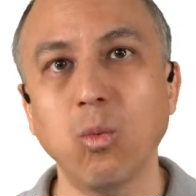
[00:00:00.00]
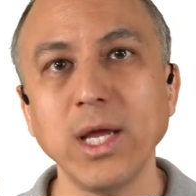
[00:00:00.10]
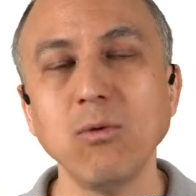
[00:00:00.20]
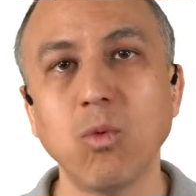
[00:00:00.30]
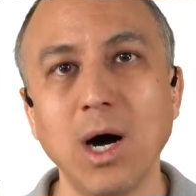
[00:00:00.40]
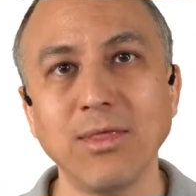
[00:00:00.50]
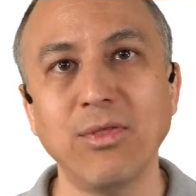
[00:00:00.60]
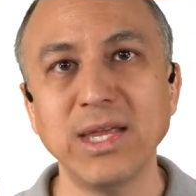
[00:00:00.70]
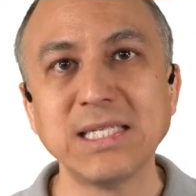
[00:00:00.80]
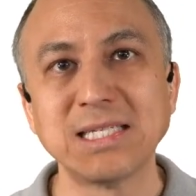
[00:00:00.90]
we
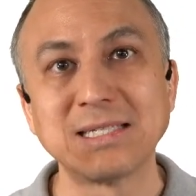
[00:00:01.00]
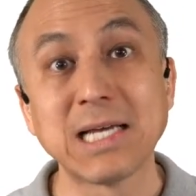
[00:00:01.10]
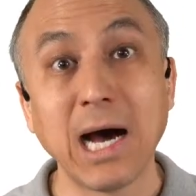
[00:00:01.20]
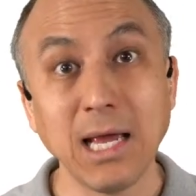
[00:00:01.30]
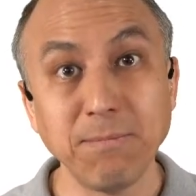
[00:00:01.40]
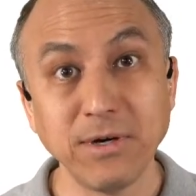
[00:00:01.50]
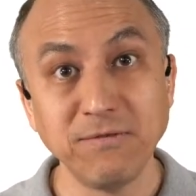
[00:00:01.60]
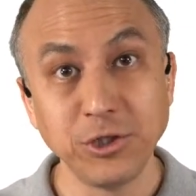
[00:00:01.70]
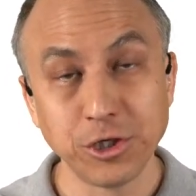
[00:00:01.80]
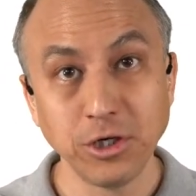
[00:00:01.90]
want this type
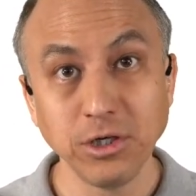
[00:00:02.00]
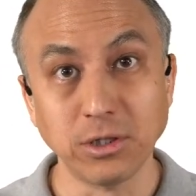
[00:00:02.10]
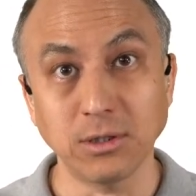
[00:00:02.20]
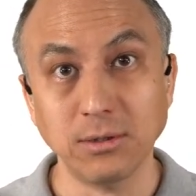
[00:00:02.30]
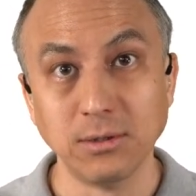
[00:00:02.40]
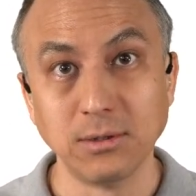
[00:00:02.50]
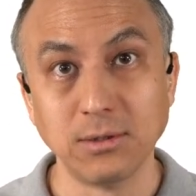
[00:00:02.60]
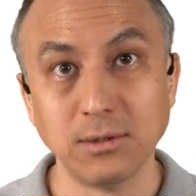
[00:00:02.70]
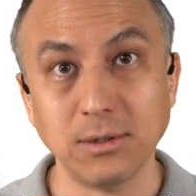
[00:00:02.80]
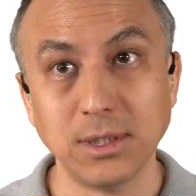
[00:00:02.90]
of journal.
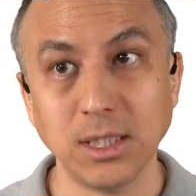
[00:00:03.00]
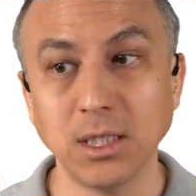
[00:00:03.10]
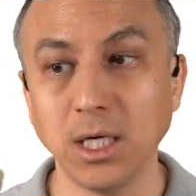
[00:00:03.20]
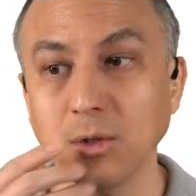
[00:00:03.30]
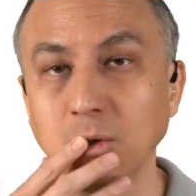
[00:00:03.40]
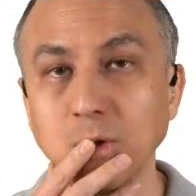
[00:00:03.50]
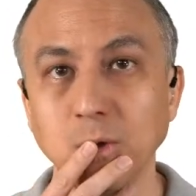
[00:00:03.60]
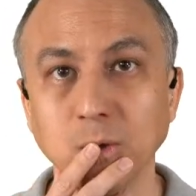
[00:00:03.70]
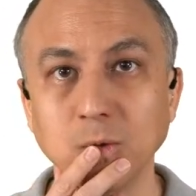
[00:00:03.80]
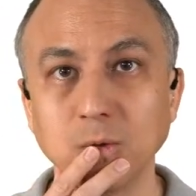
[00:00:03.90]
You're like,
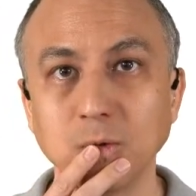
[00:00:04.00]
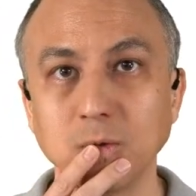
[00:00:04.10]
ooh,